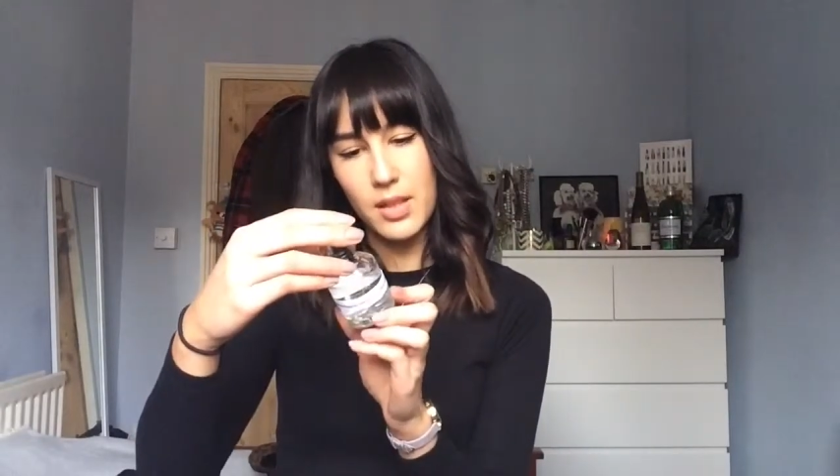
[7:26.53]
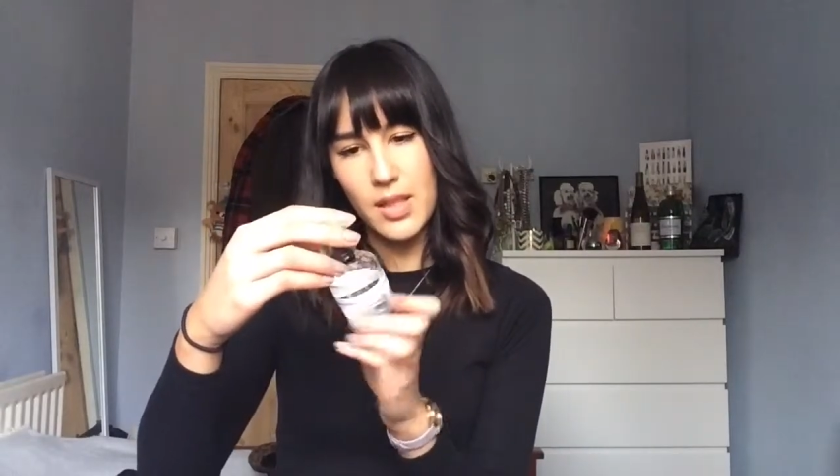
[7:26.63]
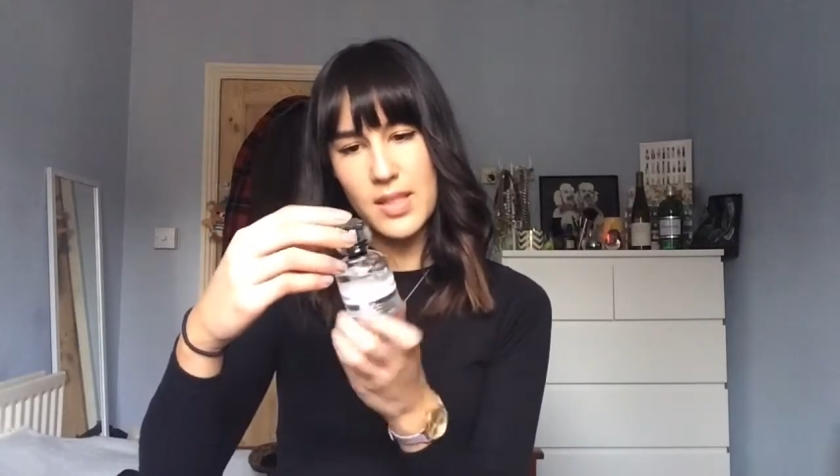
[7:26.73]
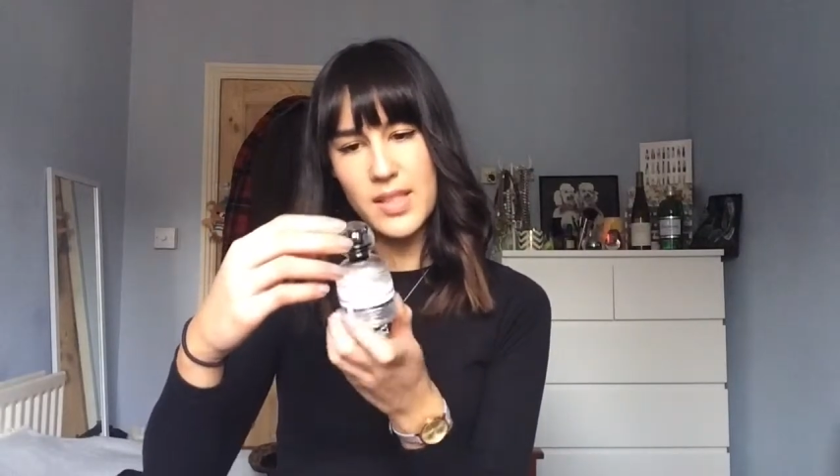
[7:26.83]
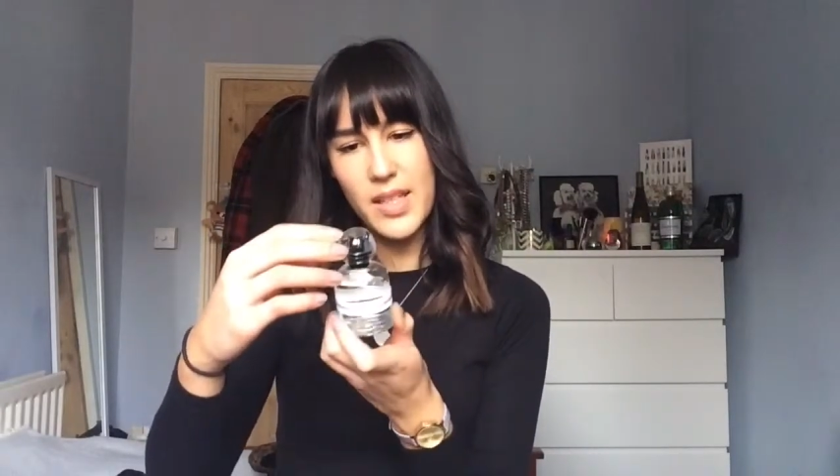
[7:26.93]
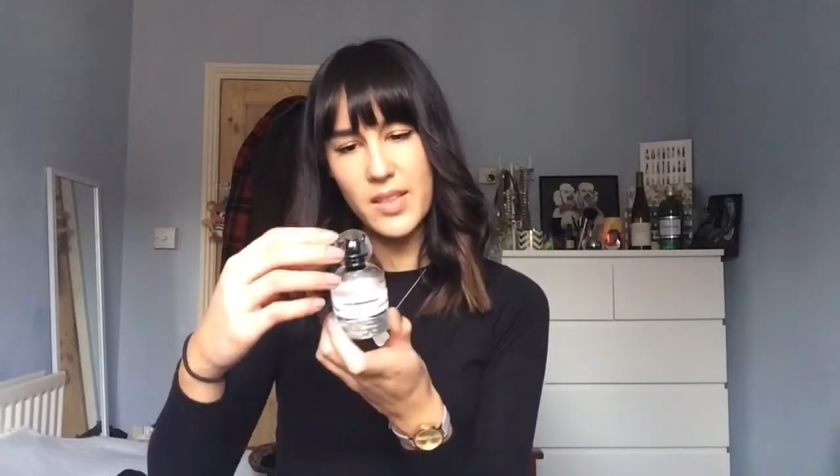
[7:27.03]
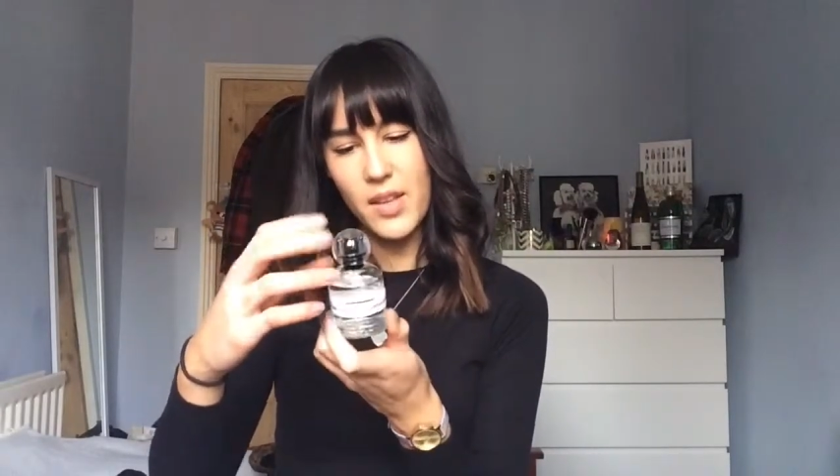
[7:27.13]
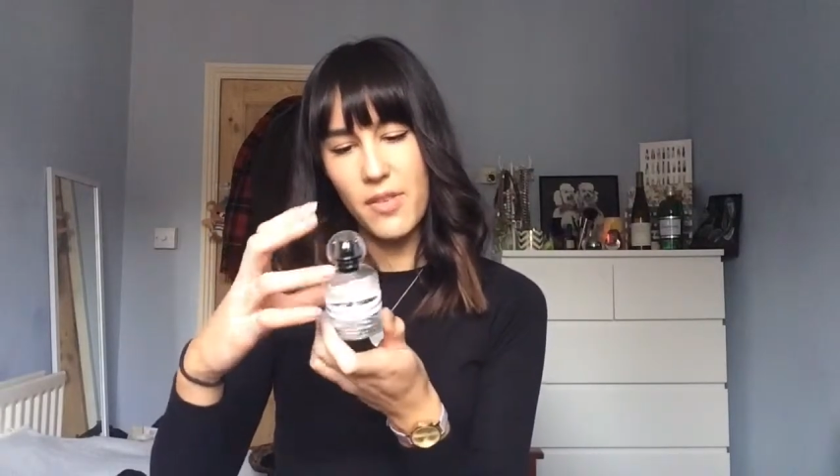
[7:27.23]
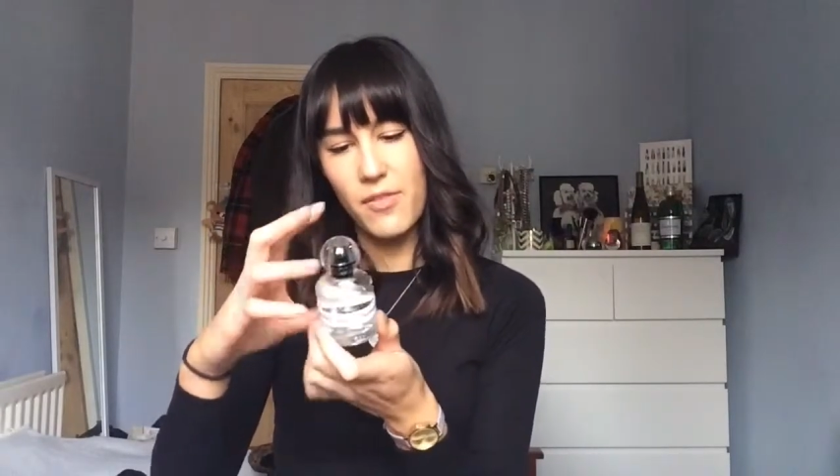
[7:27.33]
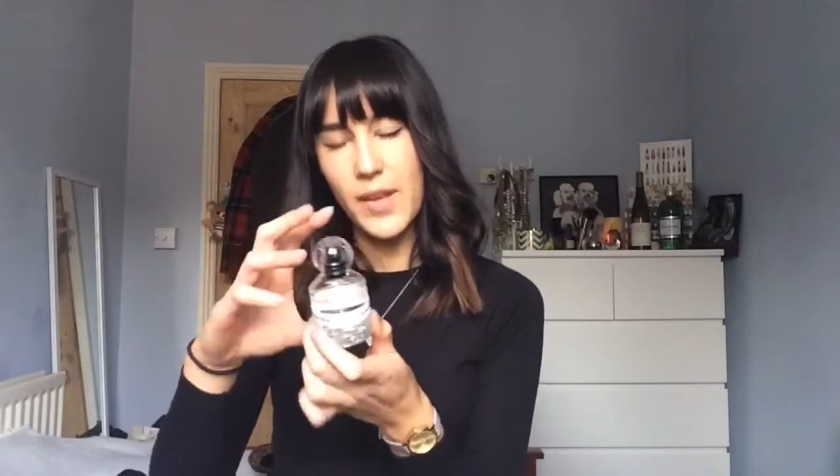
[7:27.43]
It's like
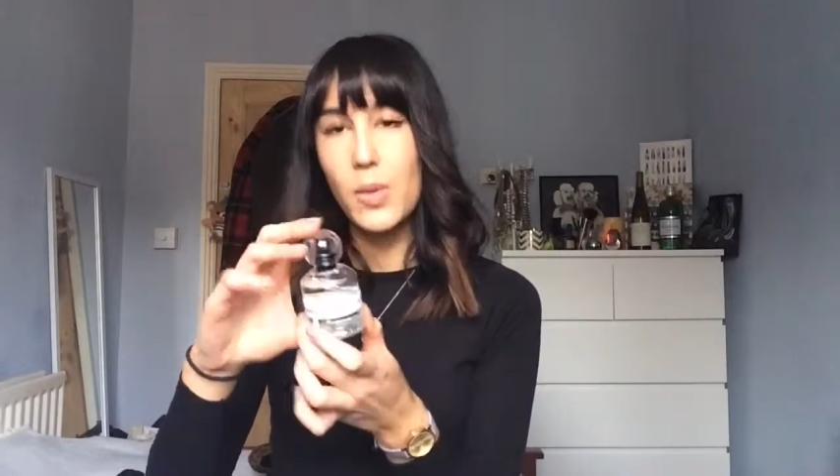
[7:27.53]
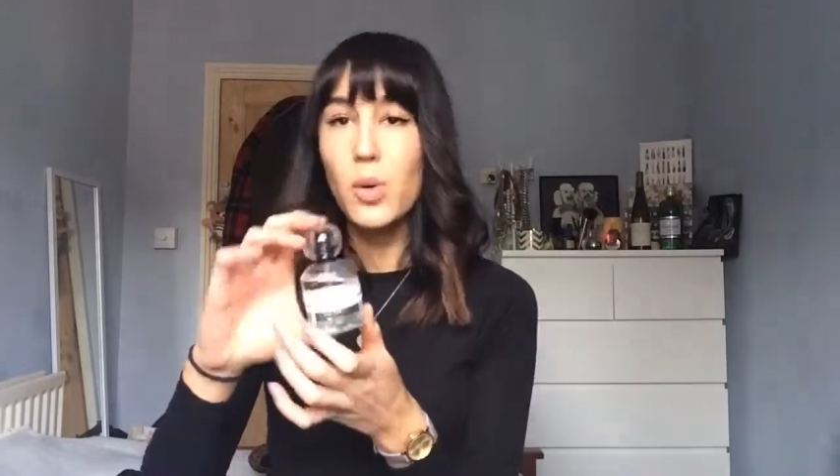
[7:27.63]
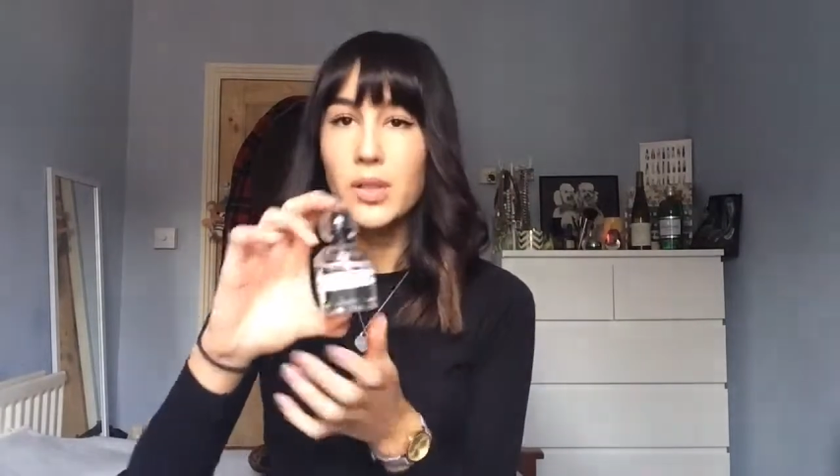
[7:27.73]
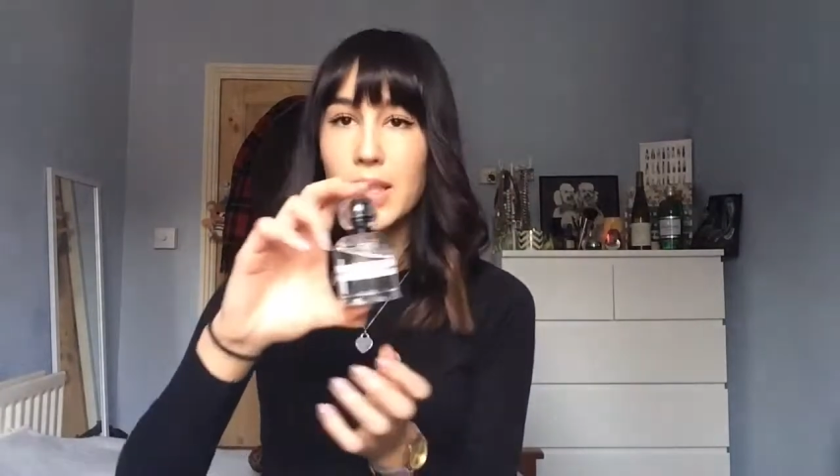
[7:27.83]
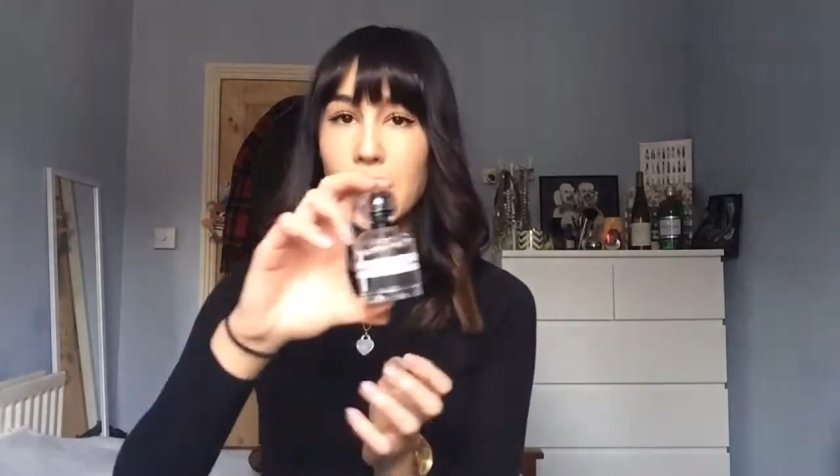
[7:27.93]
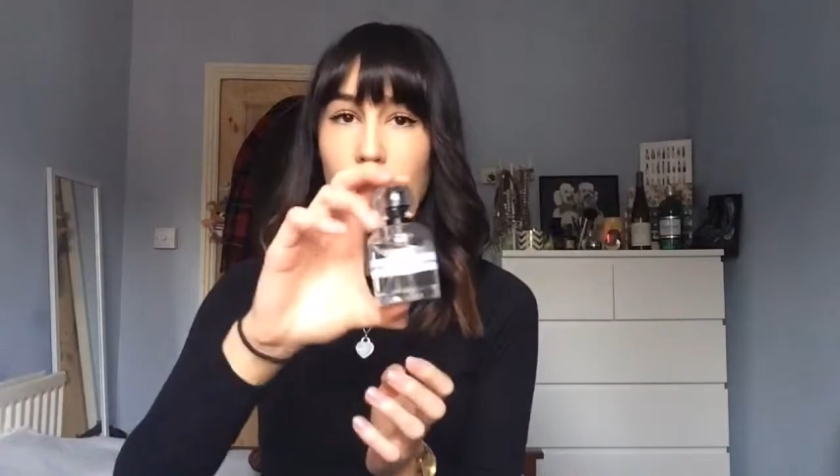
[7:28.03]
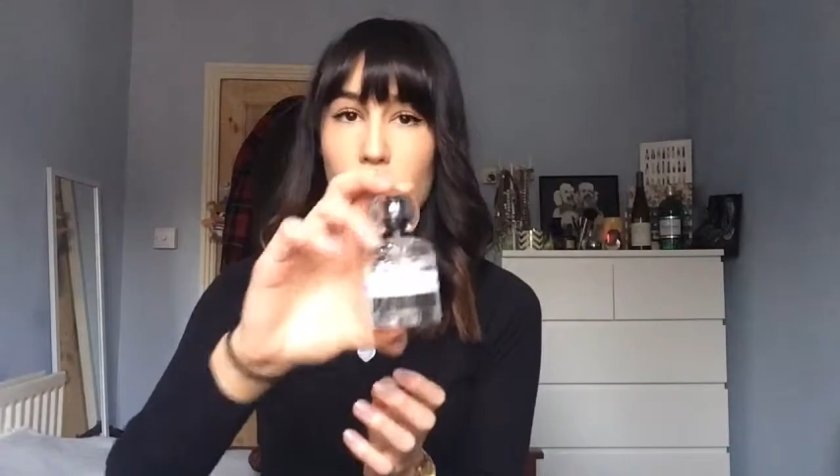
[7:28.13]
their fig one that they